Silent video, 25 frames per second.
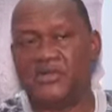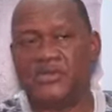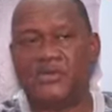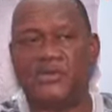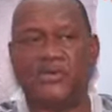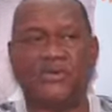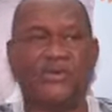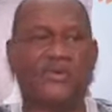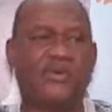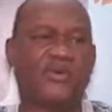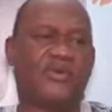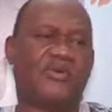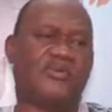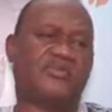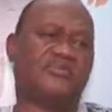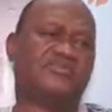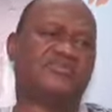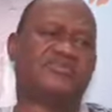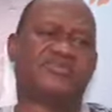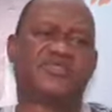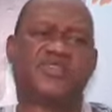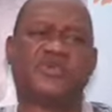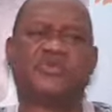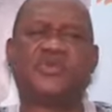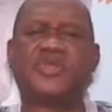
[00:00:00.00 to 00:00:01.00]
or
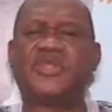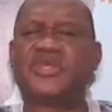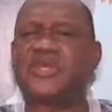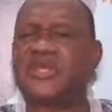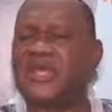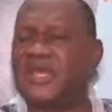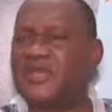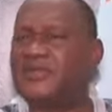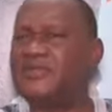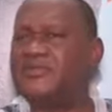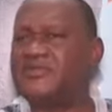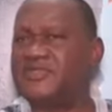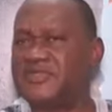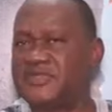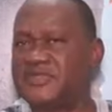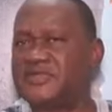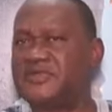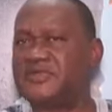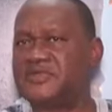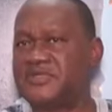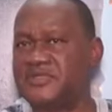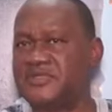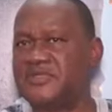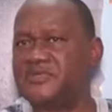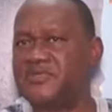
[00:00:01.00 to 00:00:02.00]
some other kind of
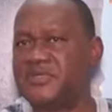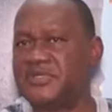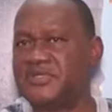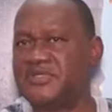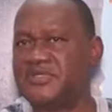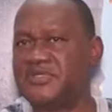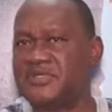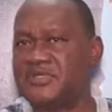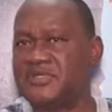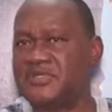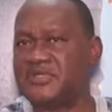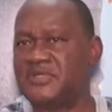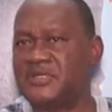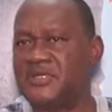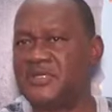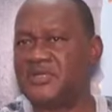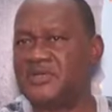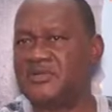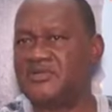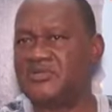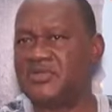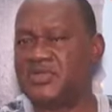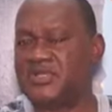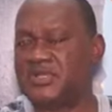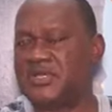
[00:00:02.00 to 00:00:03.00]
physical disability,
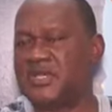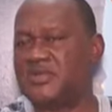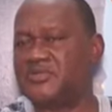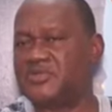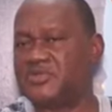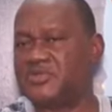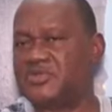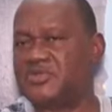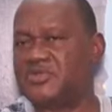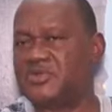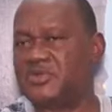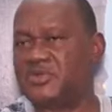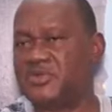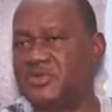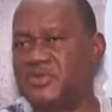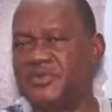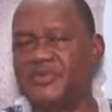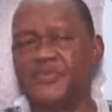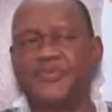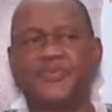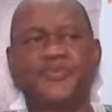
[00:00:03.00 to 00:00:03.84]
but they came to school.